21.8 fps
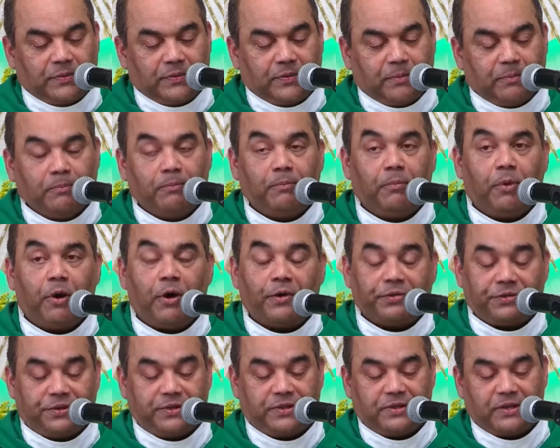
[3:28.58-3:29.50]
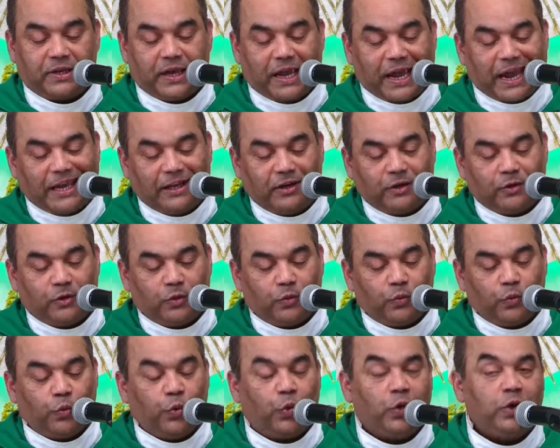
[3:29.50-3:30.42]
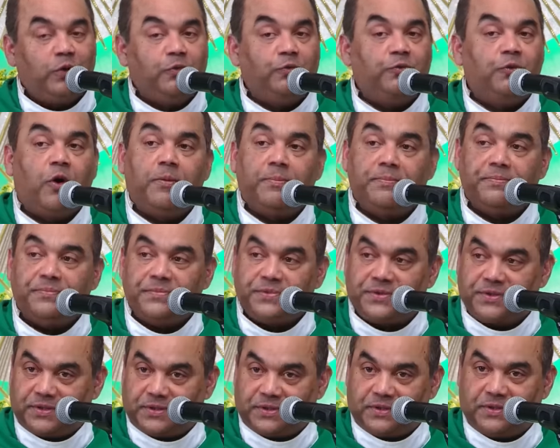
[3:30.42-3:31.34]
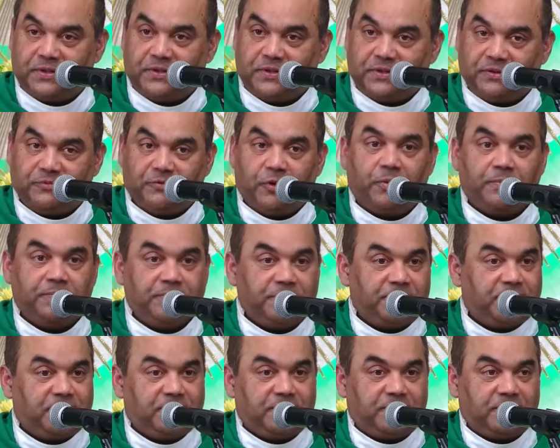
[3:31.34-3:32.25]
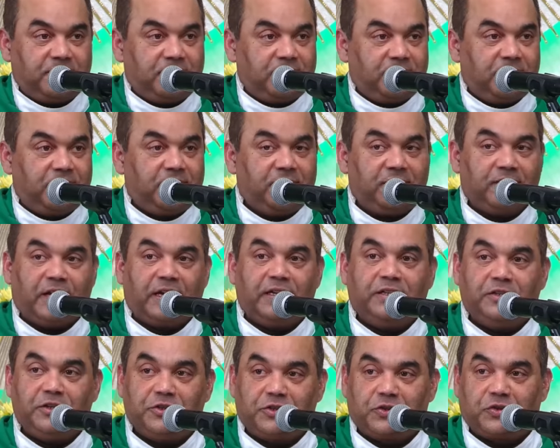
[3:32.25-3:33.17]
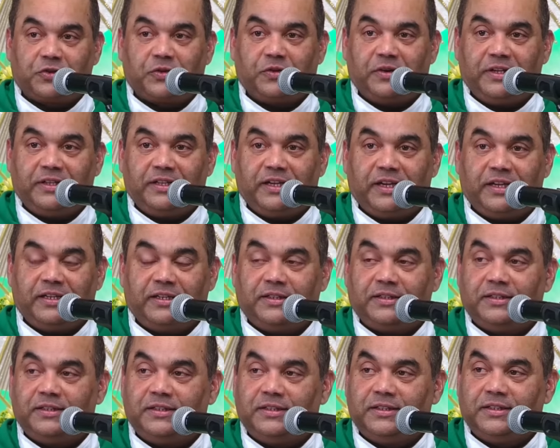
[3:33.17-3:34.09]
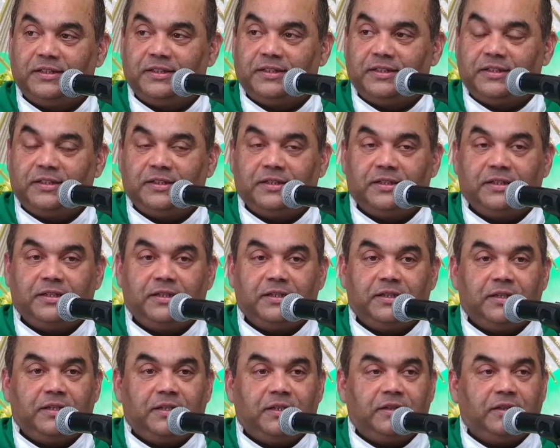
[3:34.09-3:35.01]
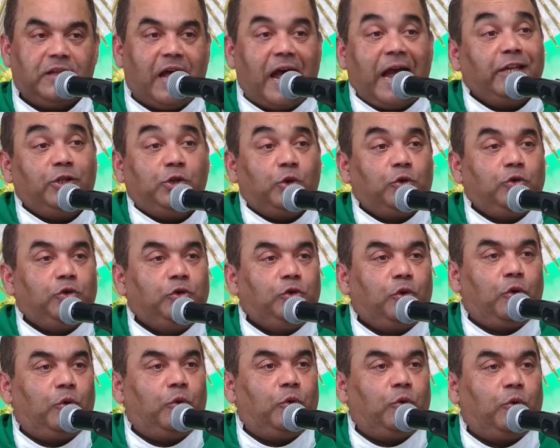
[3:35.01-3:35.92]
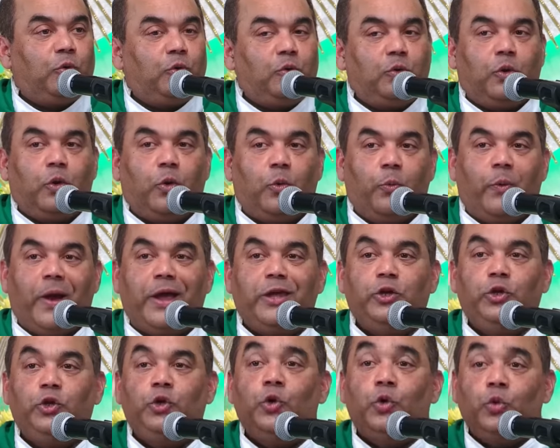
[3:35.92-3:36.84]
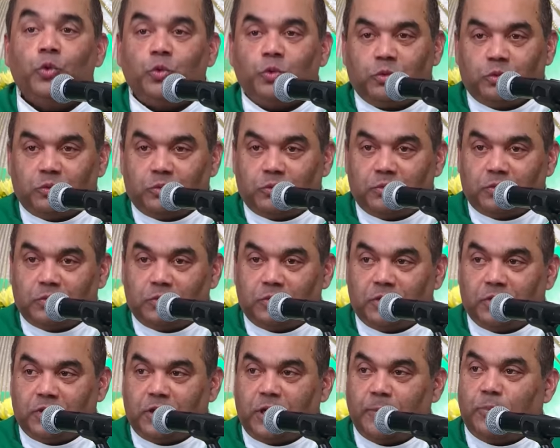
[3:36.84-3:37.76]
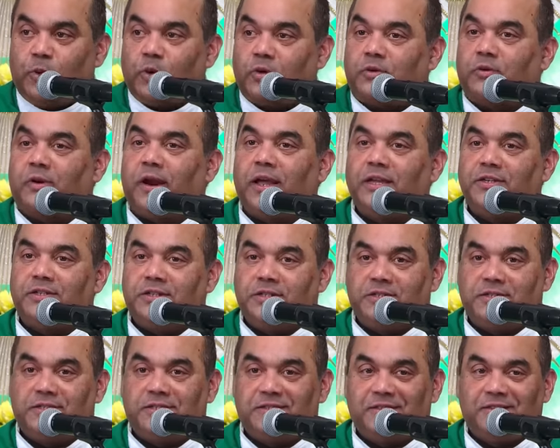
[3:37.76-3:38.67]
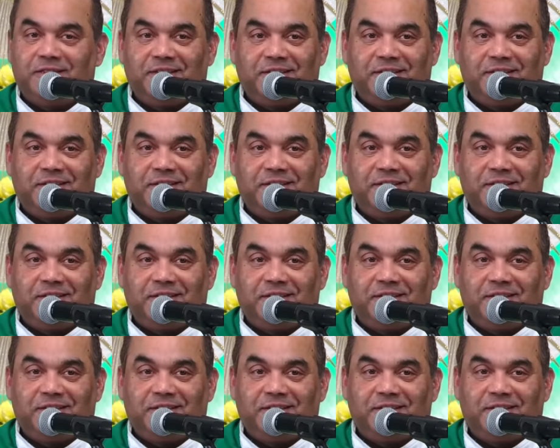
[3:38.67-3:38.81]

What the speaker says: moths and woodworms, the worms can destroy that. Now I don't know where you keep your treasures.